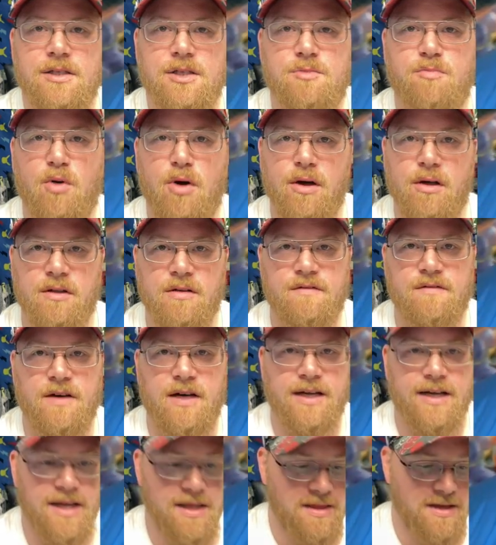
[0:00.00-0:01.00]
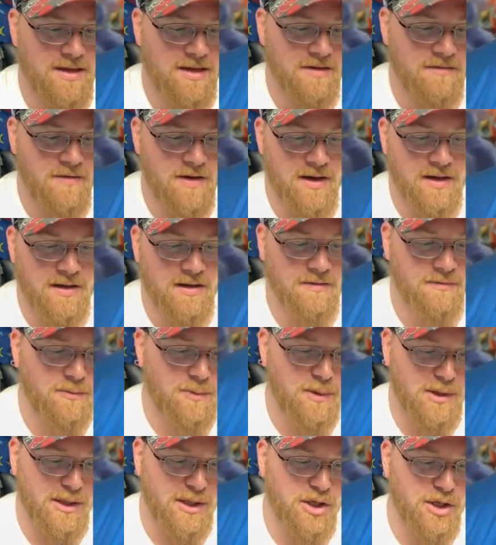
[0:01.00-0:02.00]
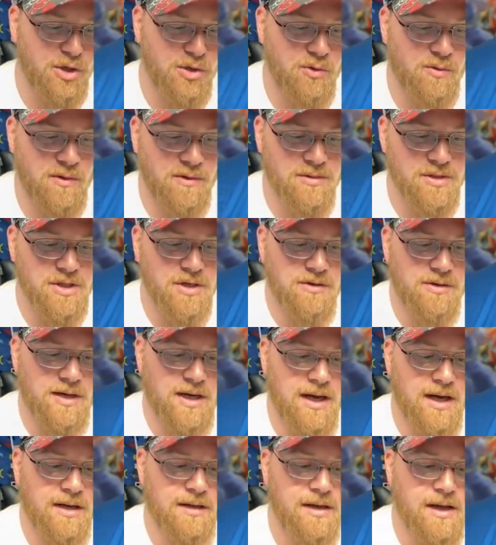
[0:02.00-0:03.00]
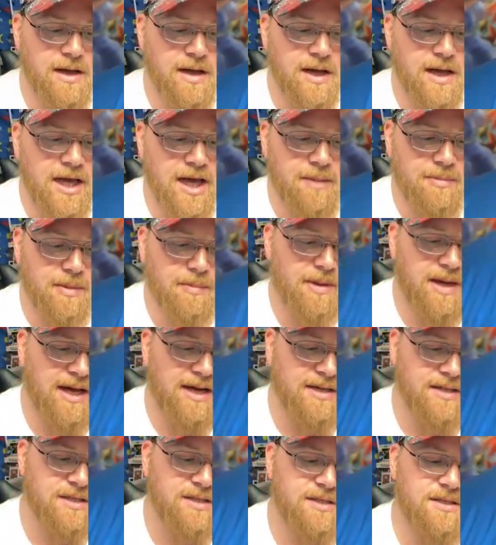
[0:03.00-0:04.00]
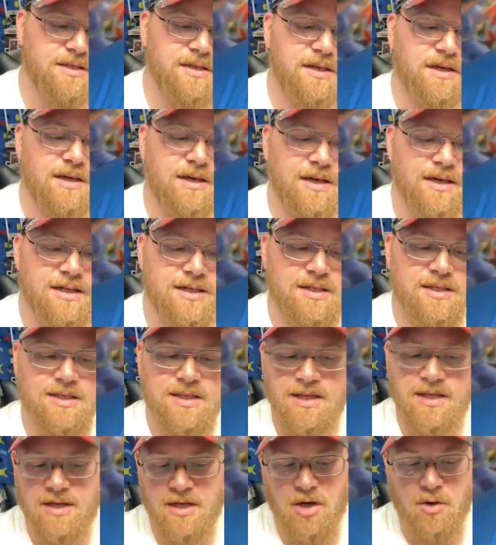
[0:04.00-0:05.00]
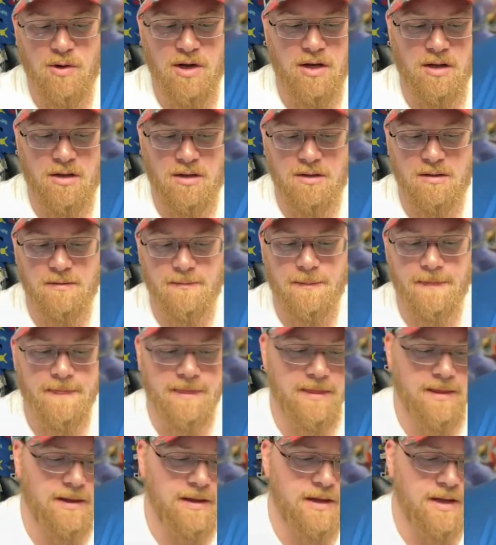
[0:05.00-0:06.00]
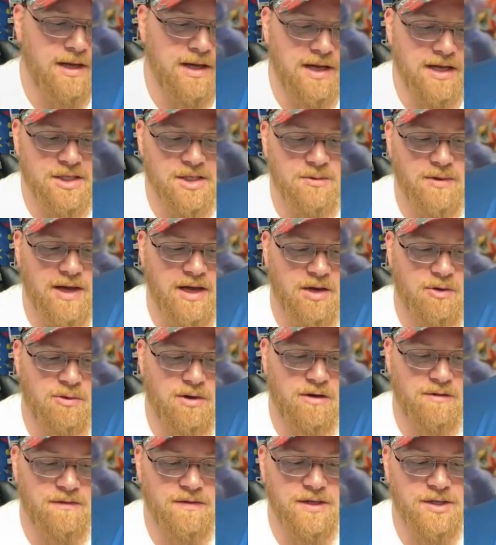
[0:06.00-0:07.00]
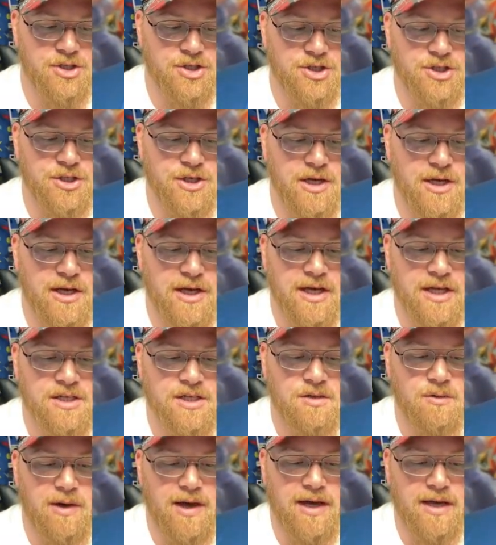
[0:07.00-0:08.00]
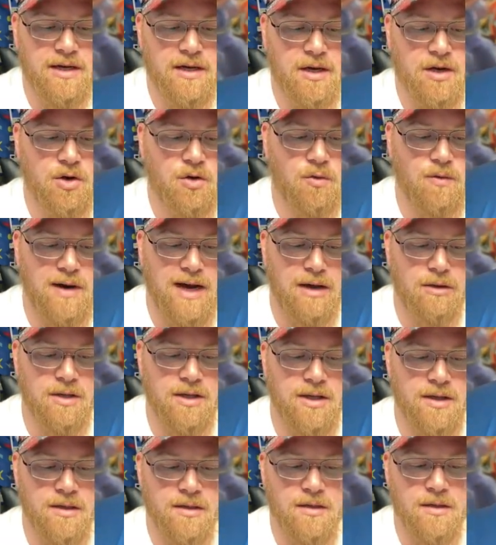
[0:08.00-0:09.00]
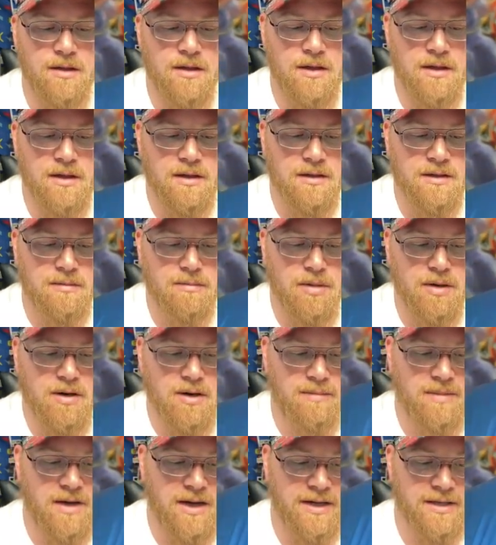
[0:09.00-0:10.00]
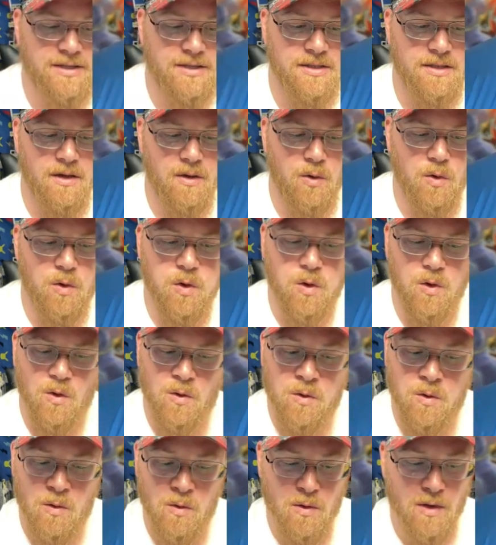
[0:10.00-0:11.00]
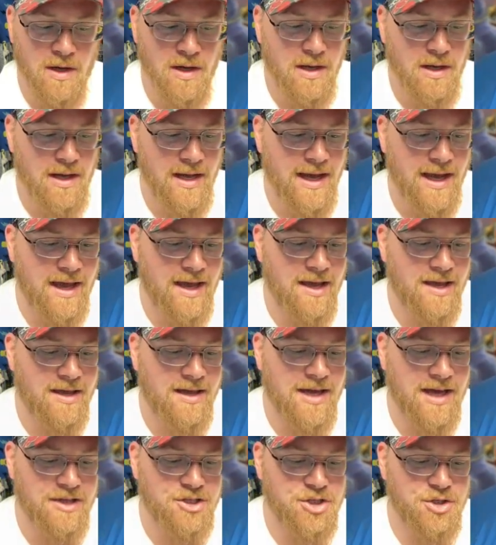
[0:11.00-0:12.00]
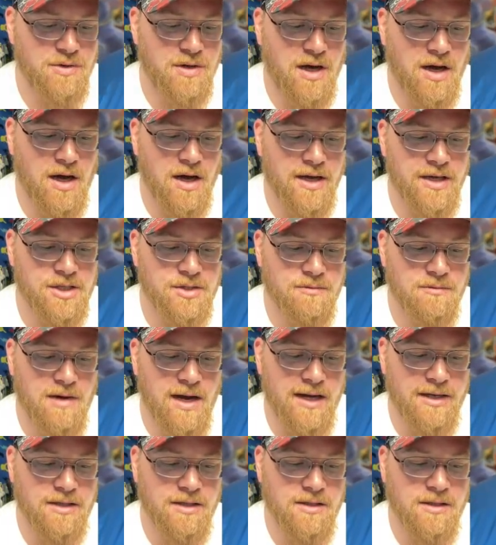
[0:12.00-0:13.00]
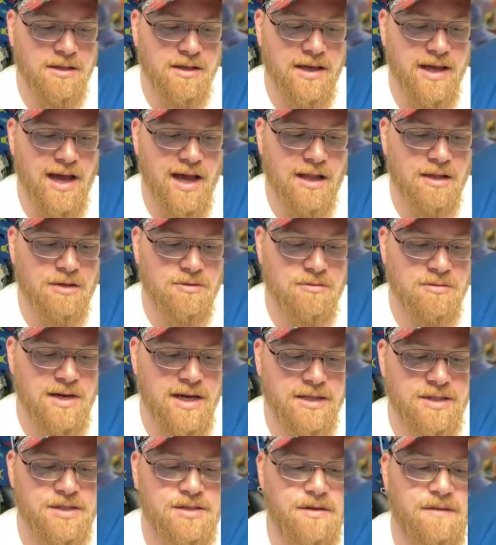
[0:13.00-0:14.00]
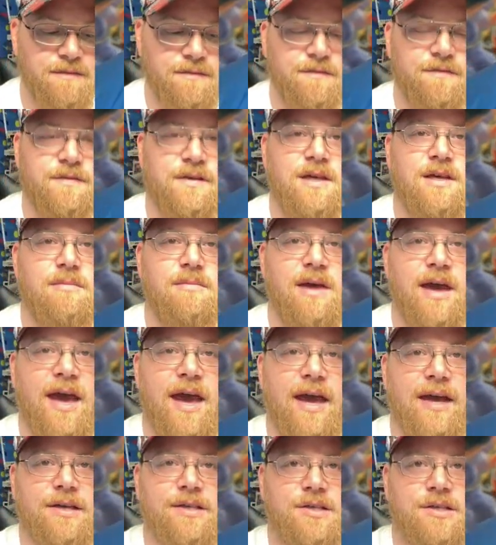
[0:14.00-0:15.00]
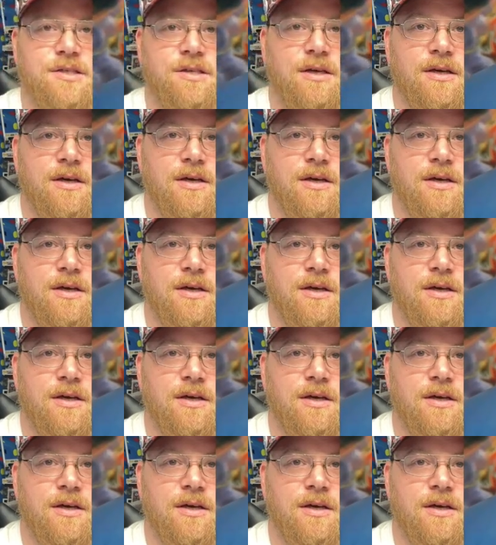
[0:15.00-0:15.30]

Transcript: Spoil the fun, I think, if I really knew what was going on. Hippopotas. A Cyndaquil, Hisswayne Quillfish, Hisswayne Growlithe, the Bergomite. Ooh, hey, got you a Ice Rider Calyrex V max.